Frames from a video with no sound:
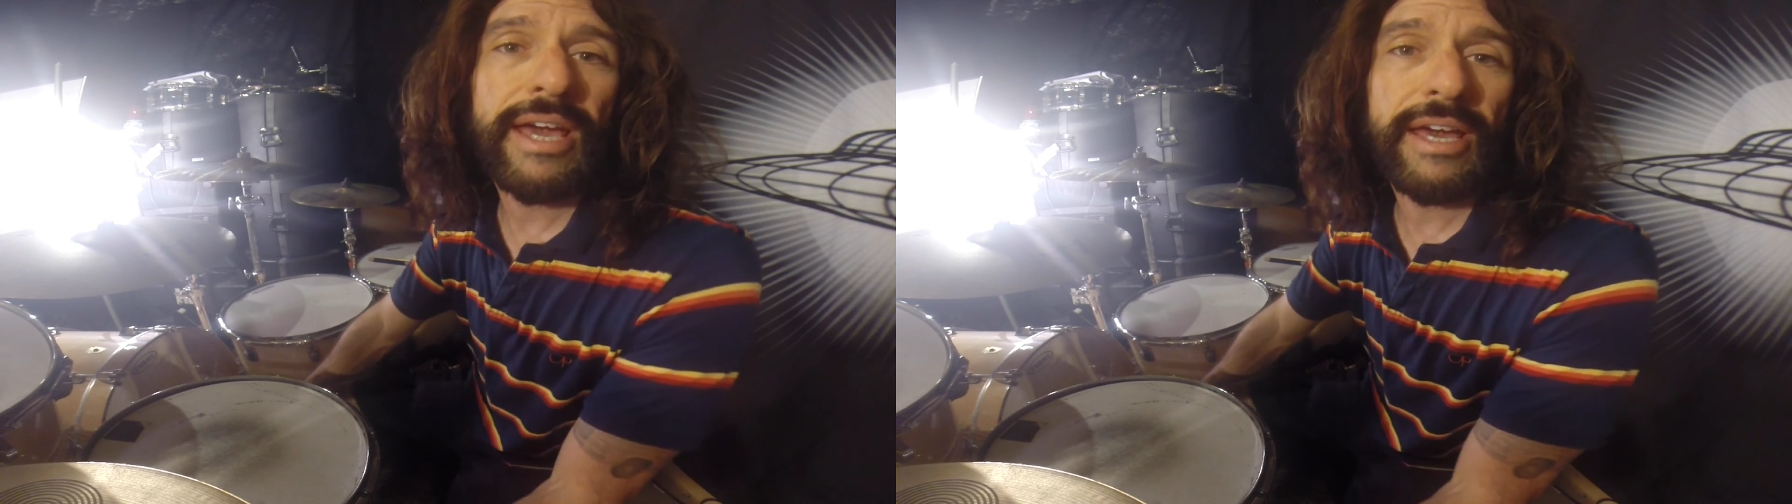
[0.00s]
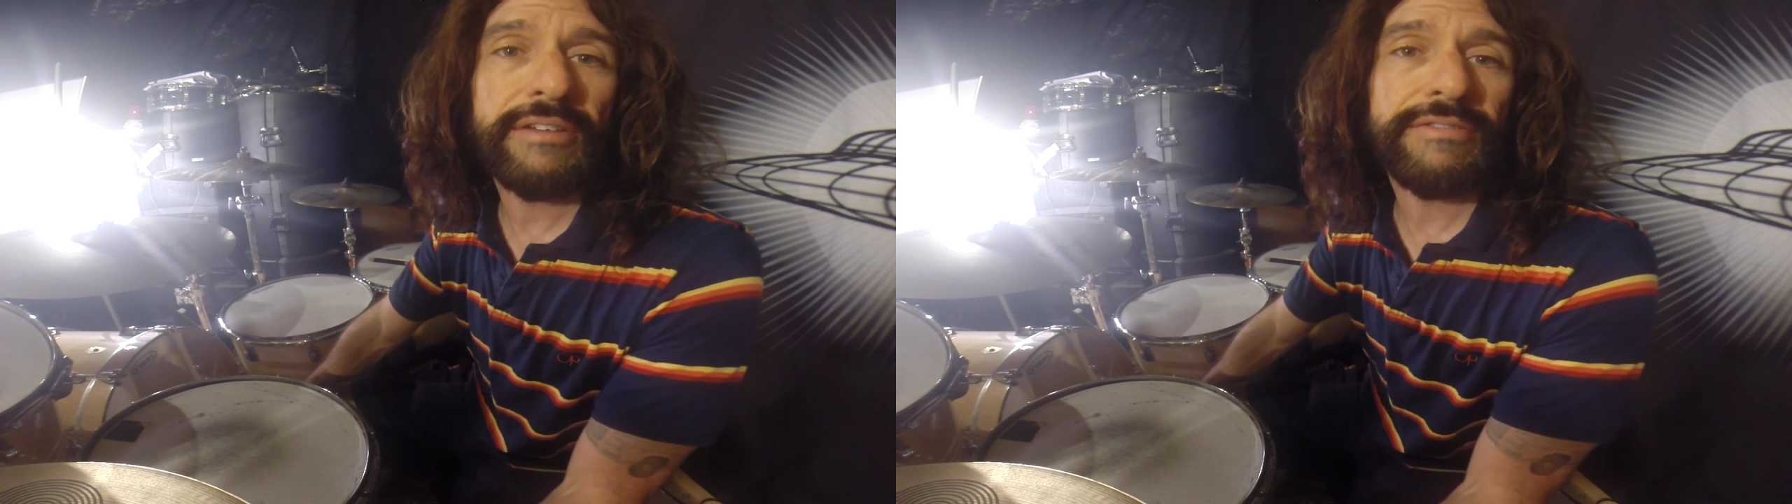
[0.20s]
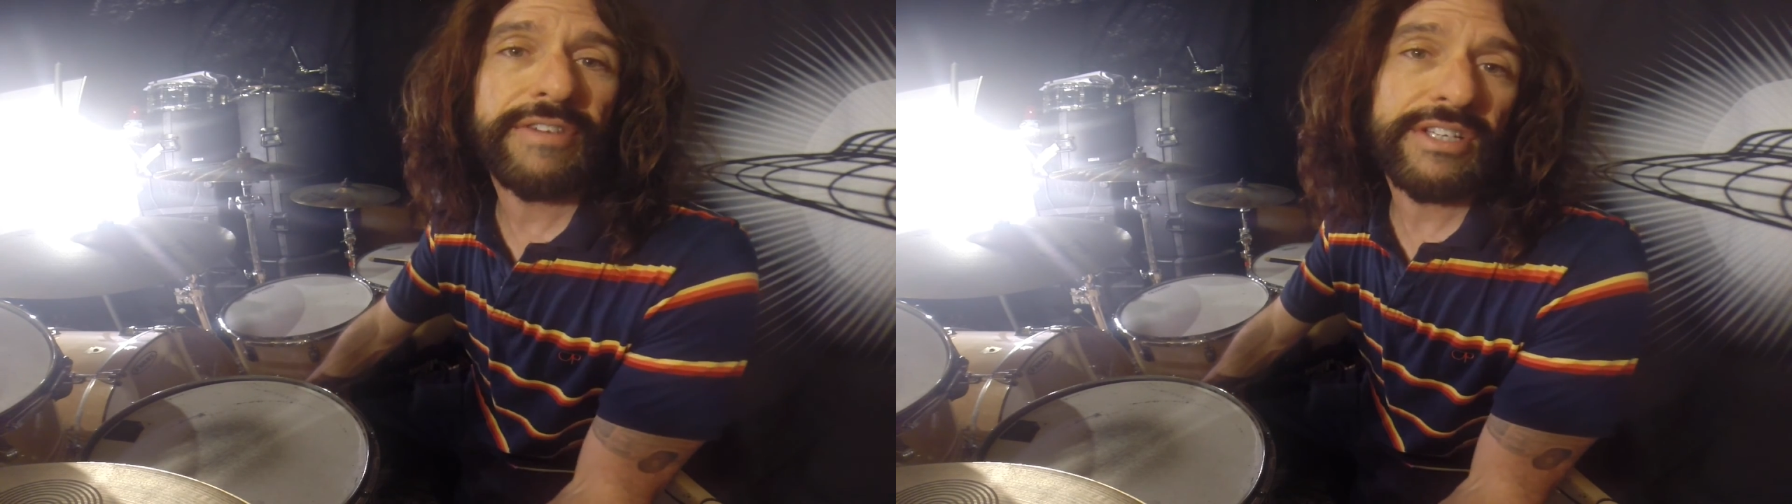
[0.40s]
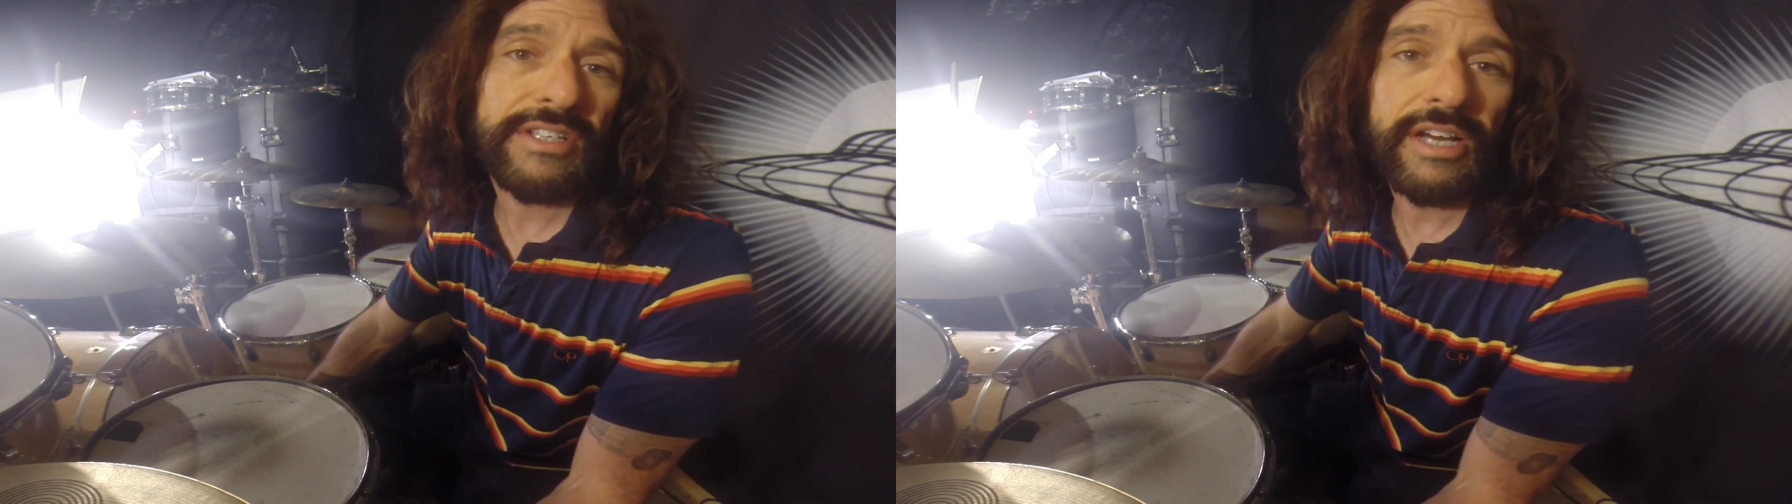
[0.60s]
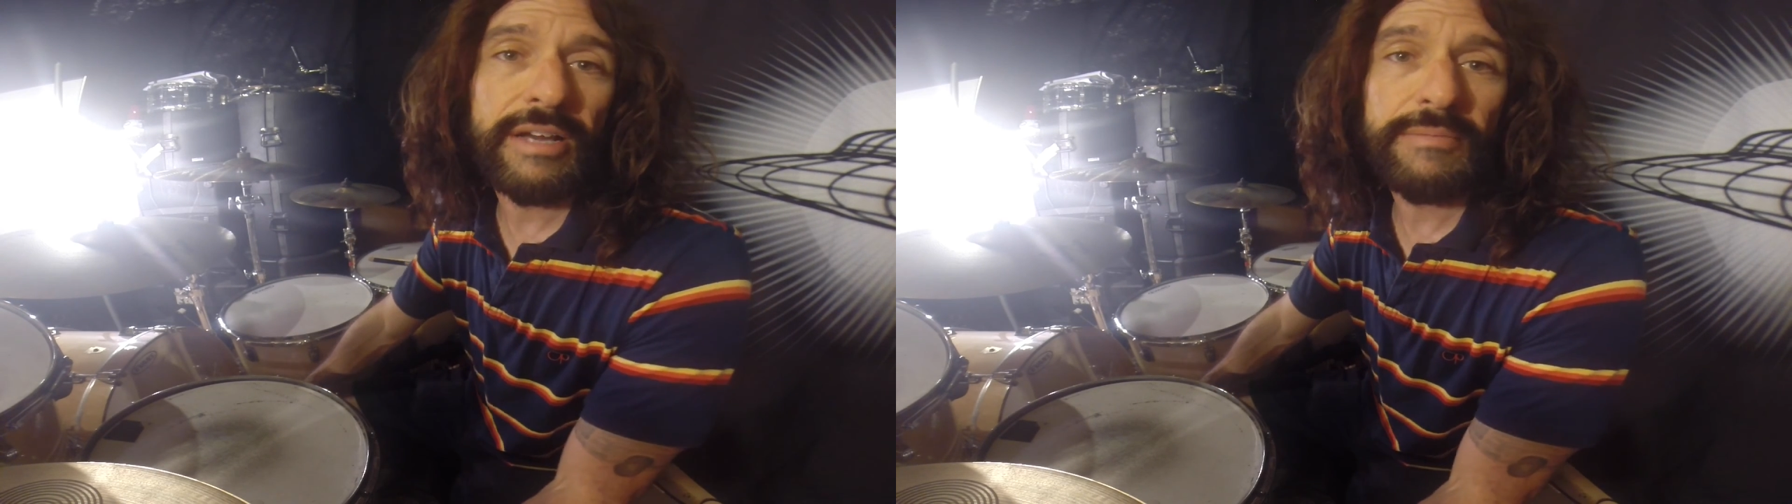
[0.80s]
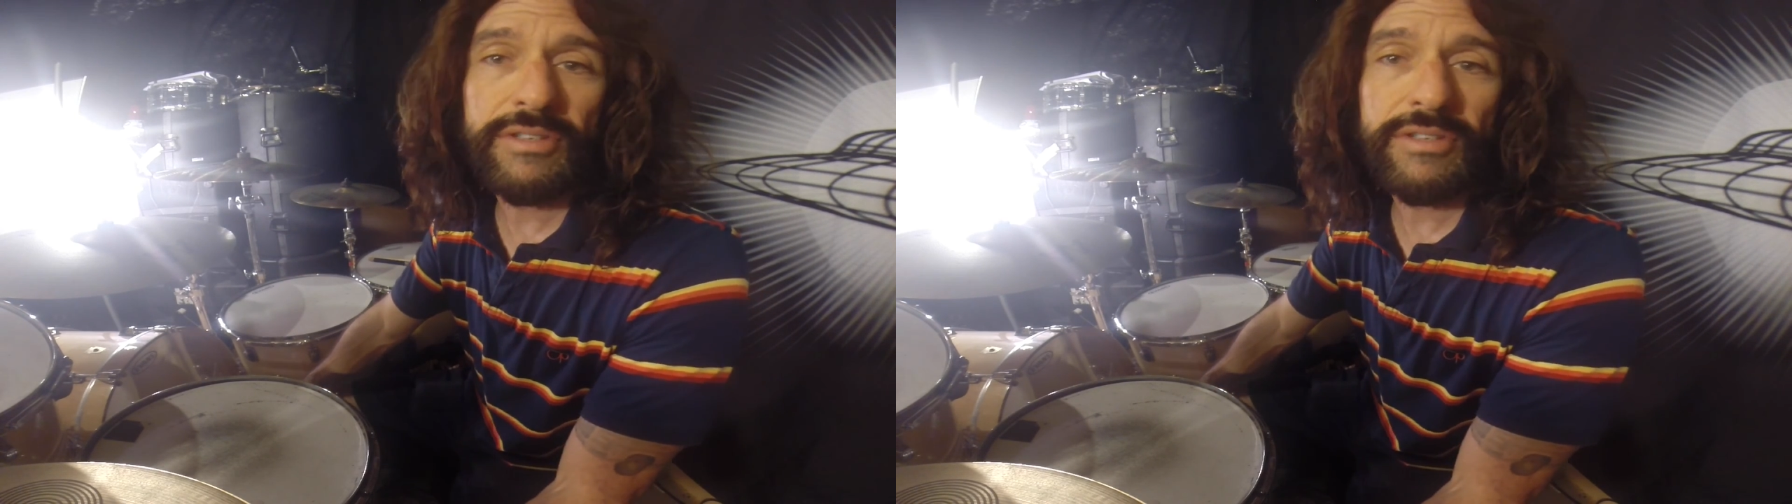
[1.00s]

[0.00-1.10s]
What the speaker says: and FaceTime.